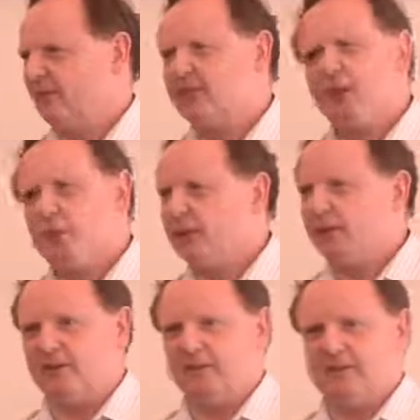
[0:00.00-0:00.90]
so
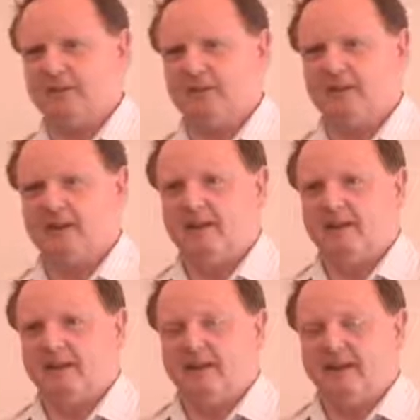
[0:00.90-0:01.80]
beautiful.
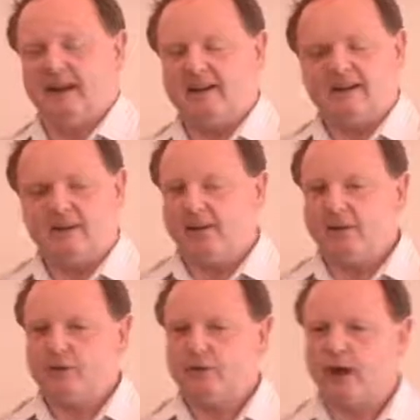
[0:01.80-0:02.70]
And you
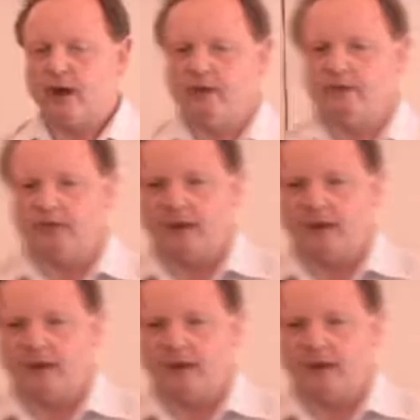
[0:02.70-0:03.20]
have this child